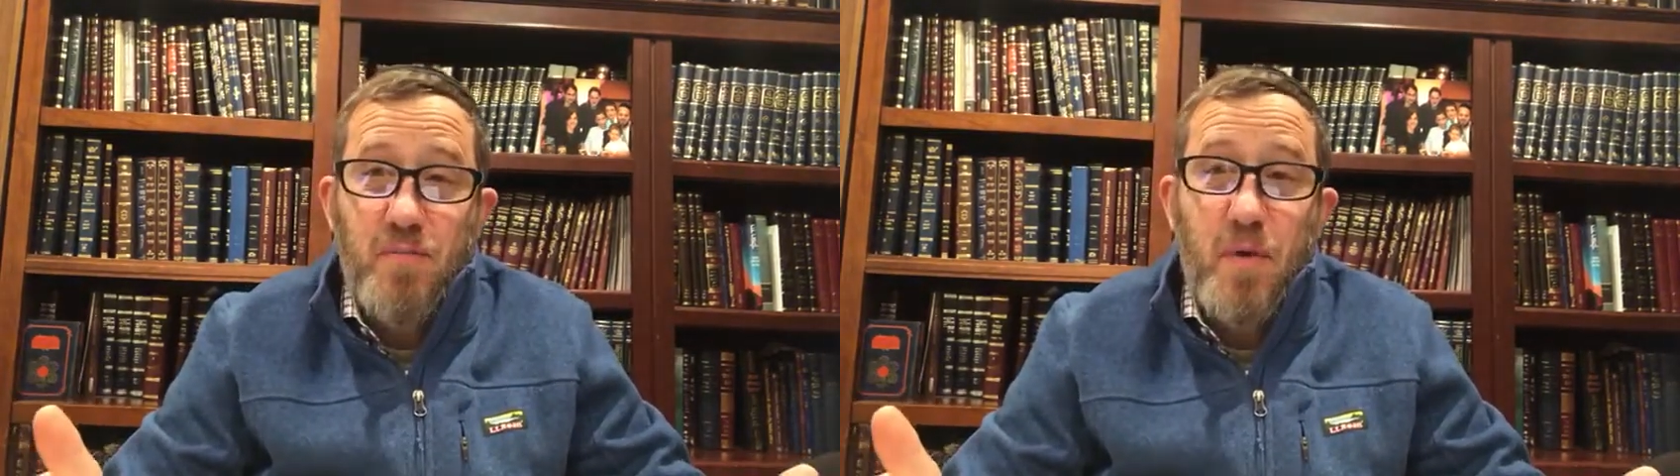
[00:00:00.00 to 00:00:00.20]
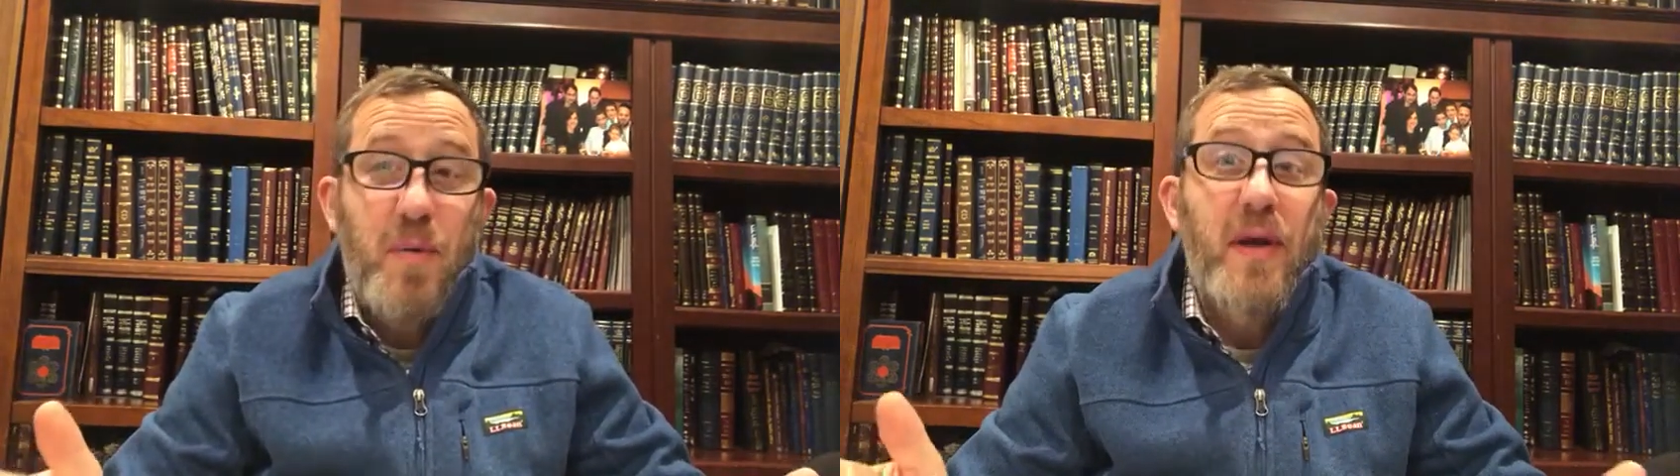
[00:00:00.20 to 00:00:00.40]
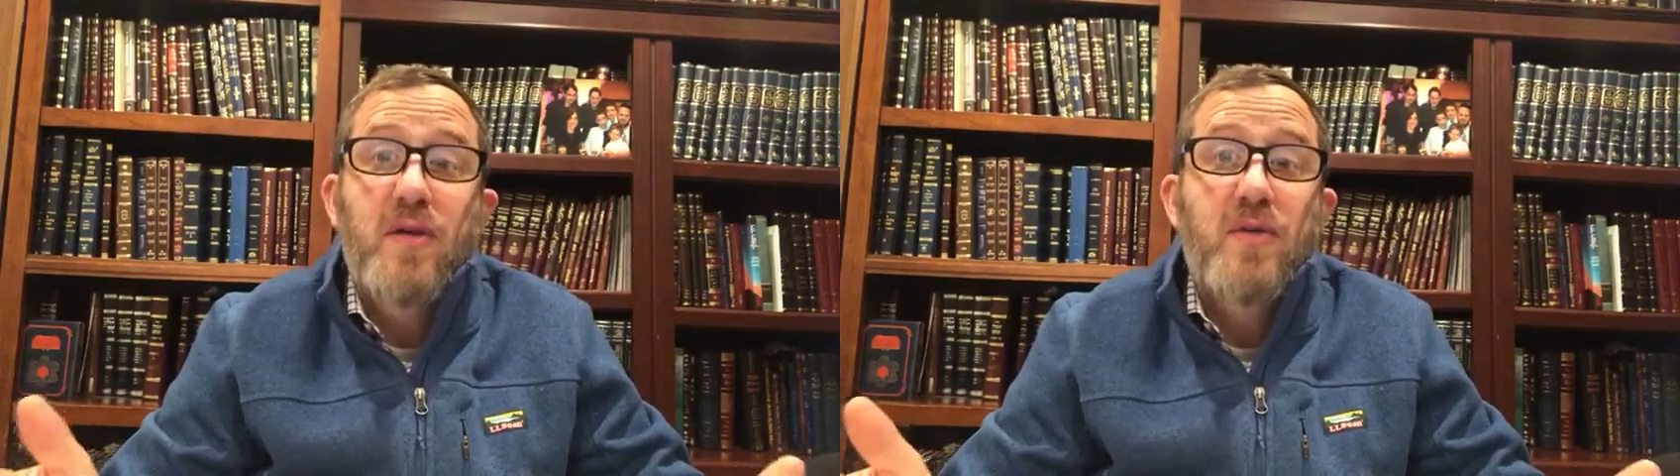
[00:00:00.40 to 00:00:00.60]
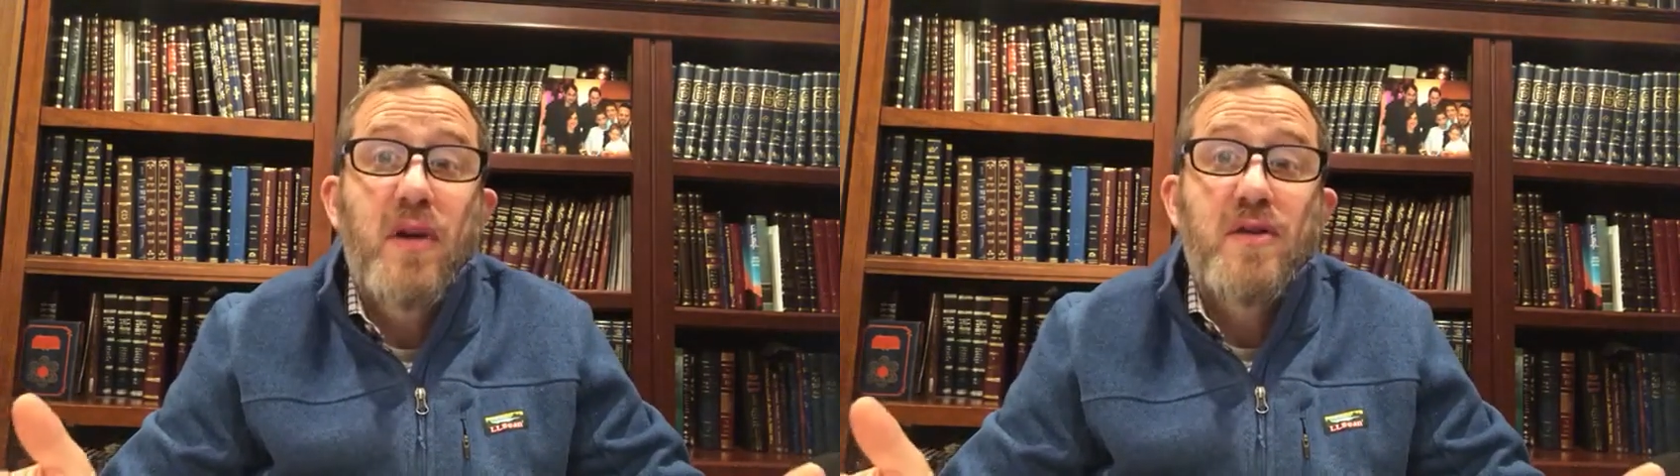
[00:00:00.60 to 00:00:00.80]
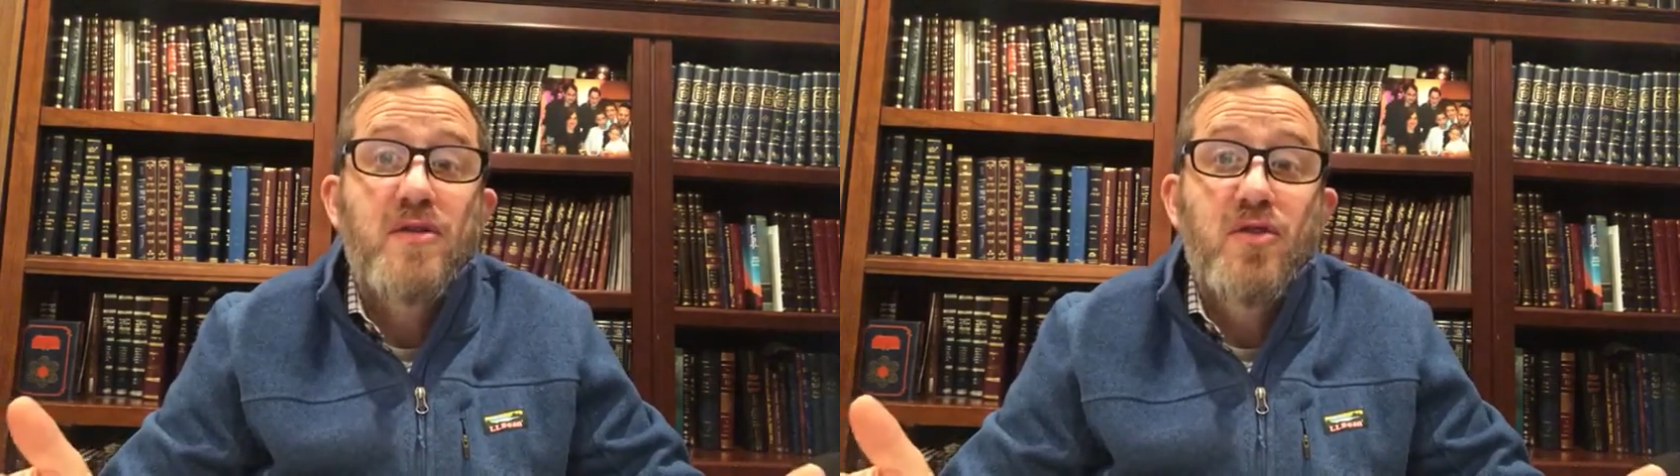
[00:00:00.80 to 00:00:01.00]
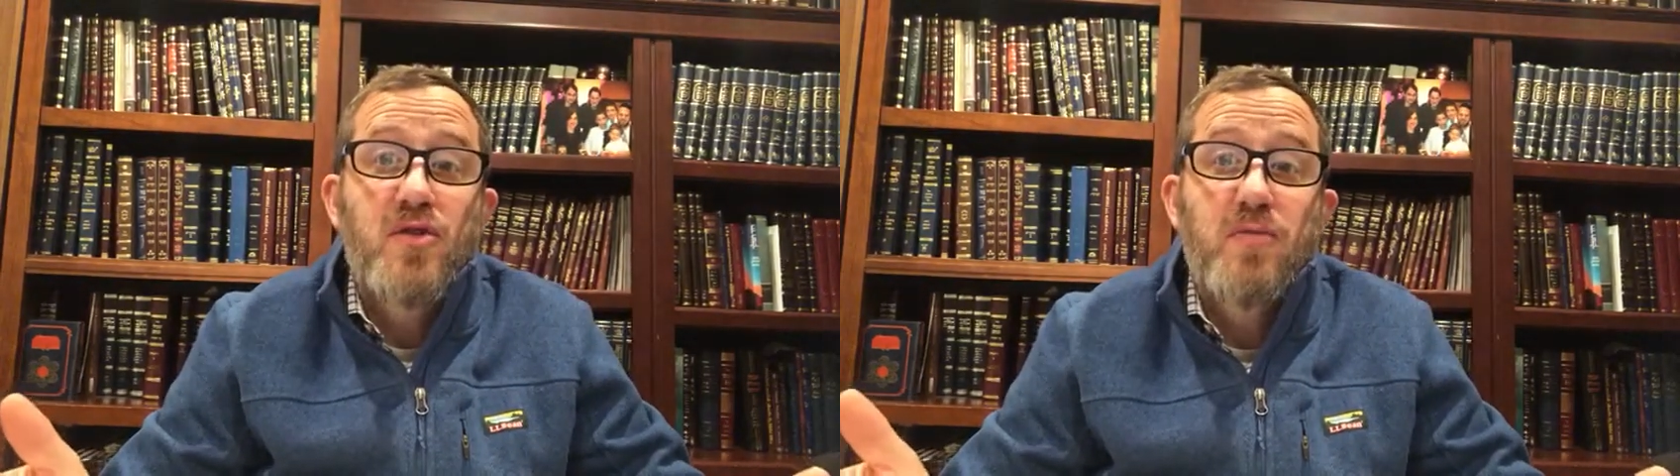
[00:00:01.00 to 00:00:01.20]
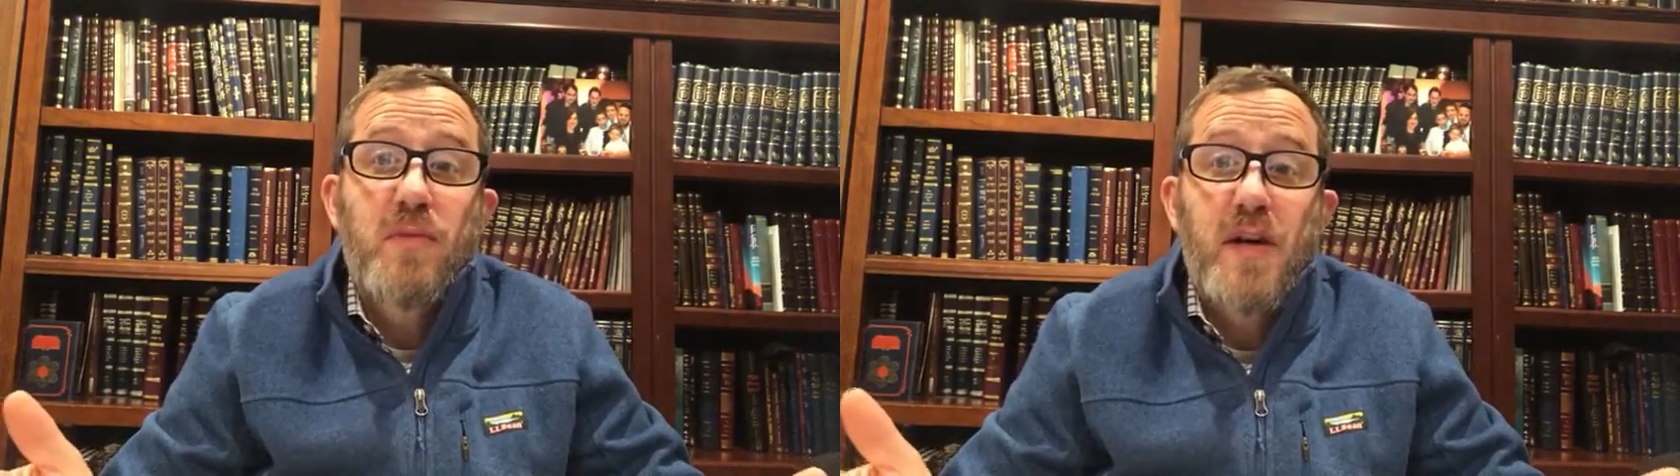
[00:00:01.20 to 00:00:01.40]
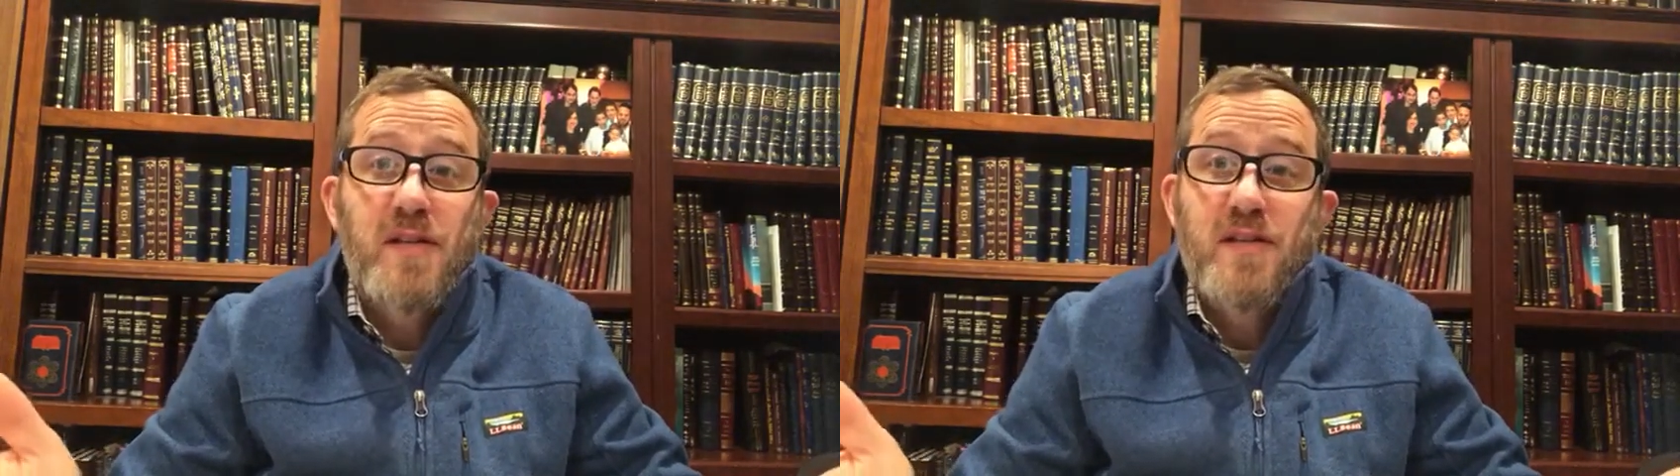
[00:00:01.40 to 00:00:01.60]
but we could do it on Zoom
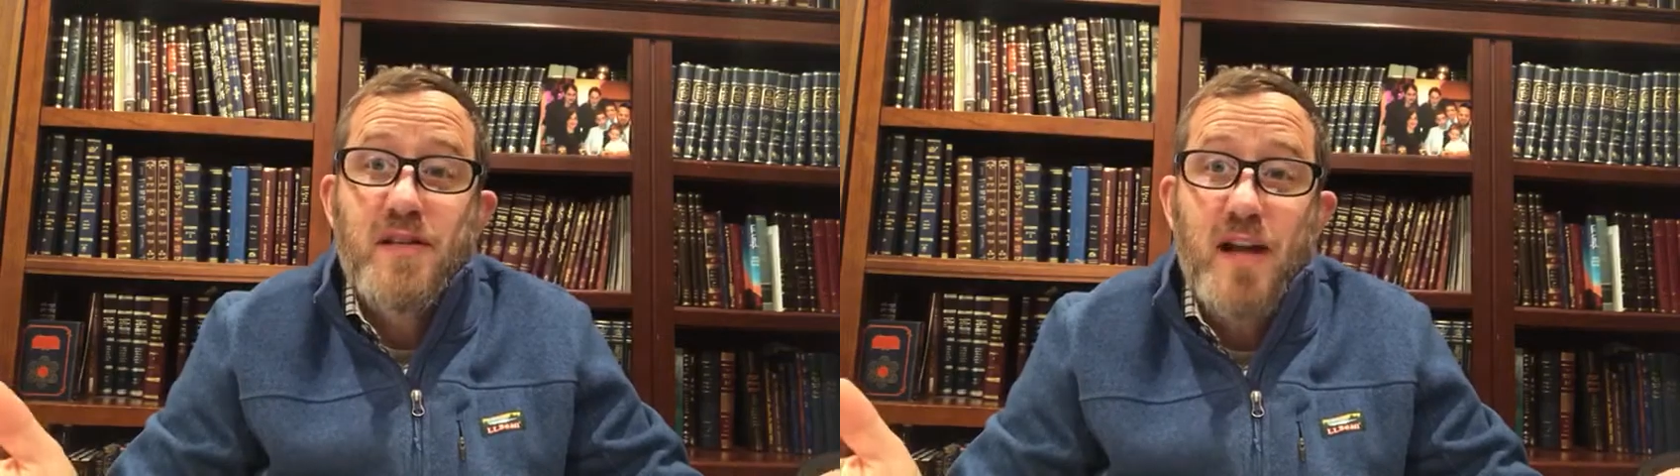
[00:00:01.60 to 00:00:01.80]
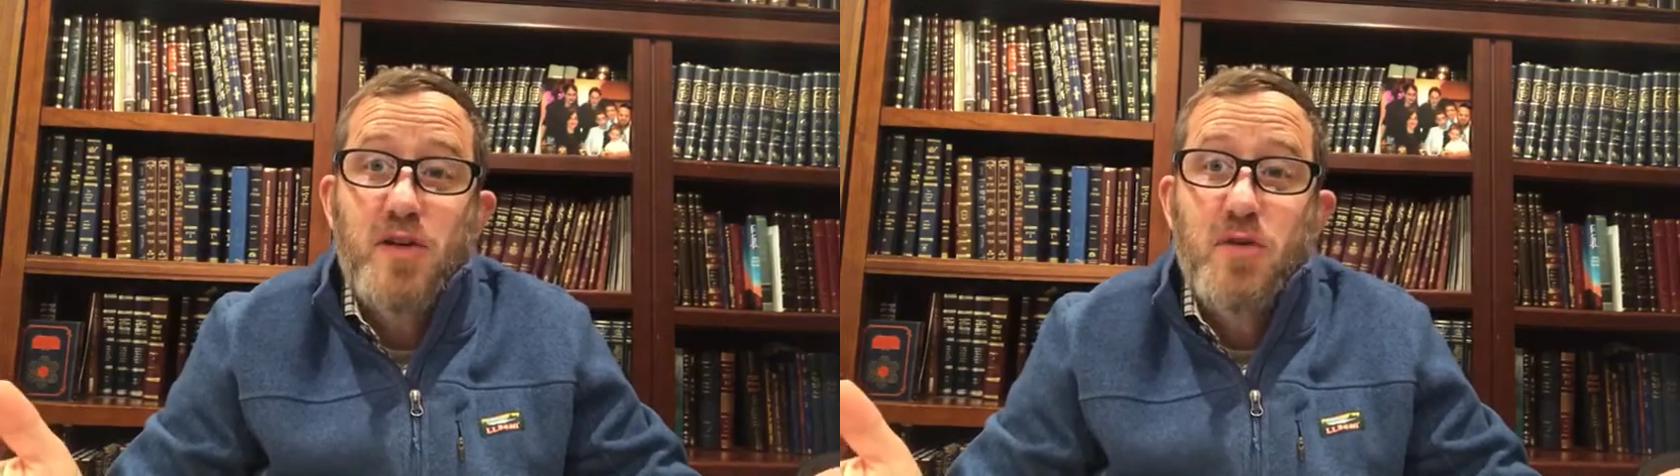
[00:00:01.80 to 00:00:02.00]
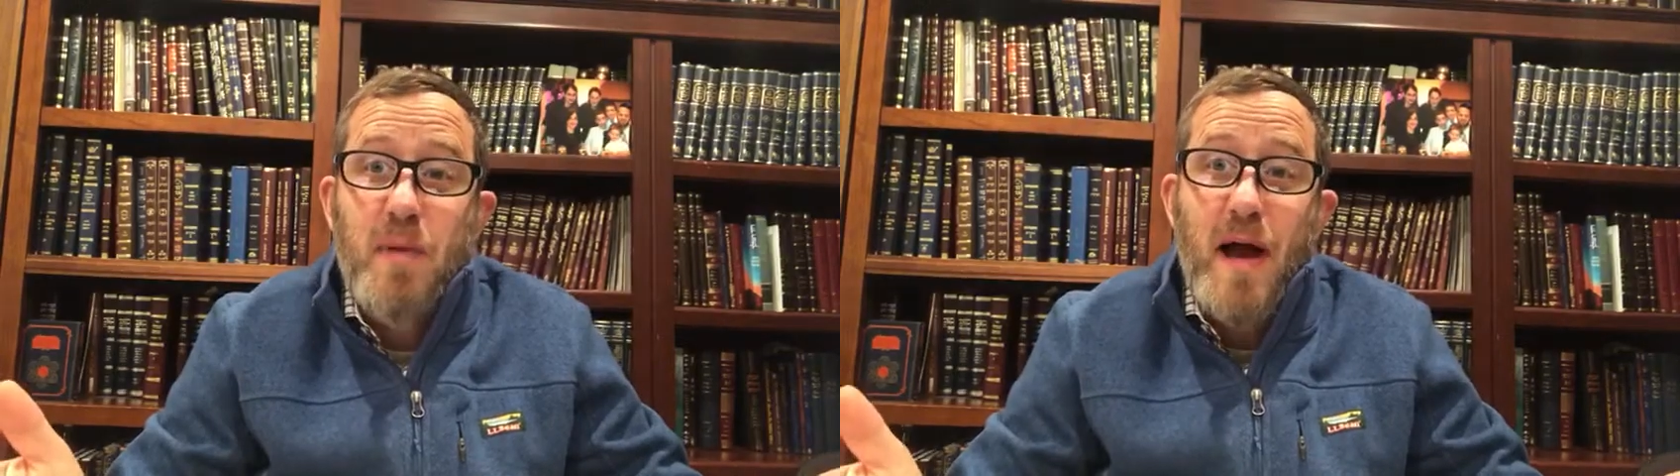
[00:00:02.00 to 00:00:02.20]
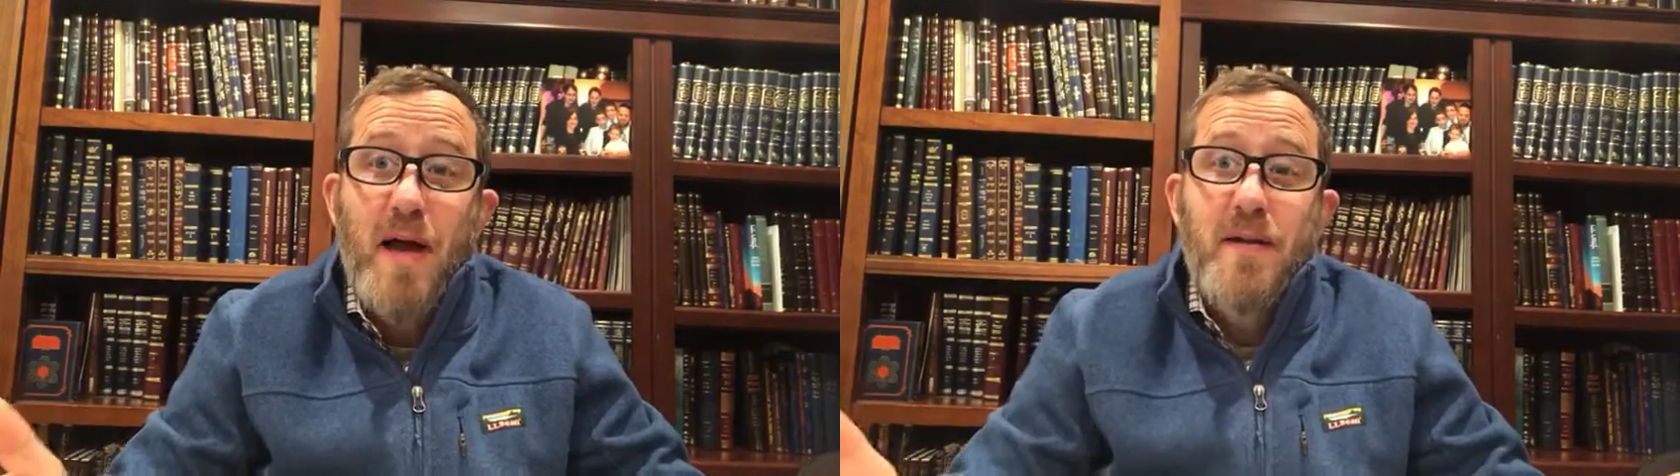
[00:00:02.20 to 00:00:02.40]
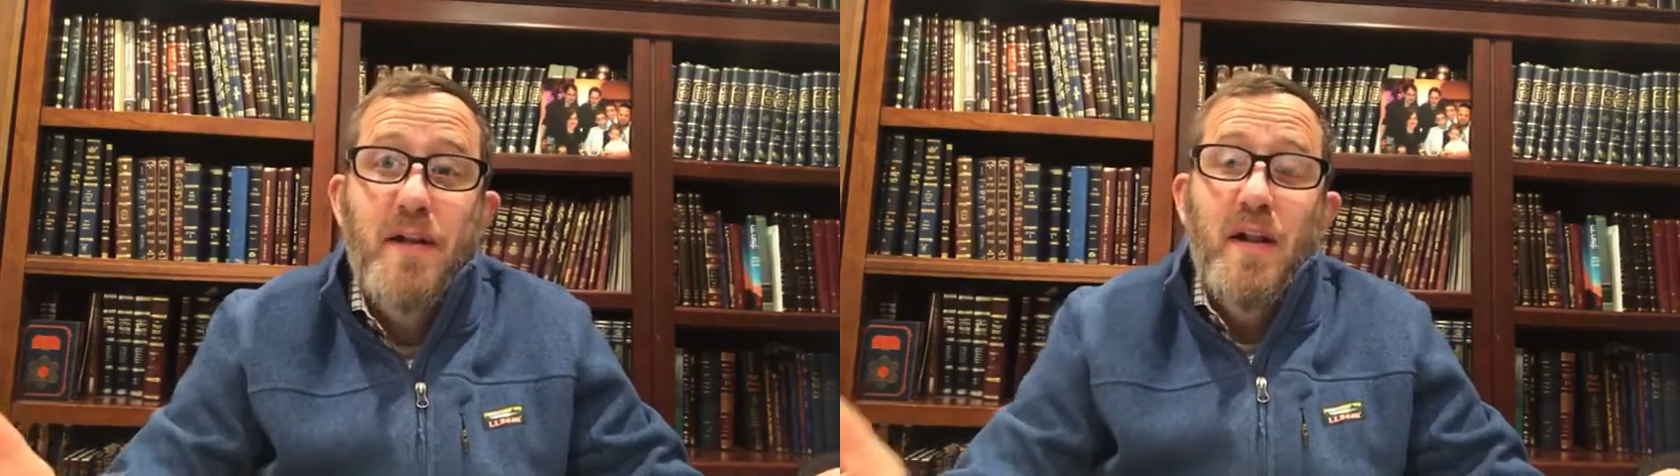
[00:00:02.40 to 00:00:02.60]
because it's not Shabbat.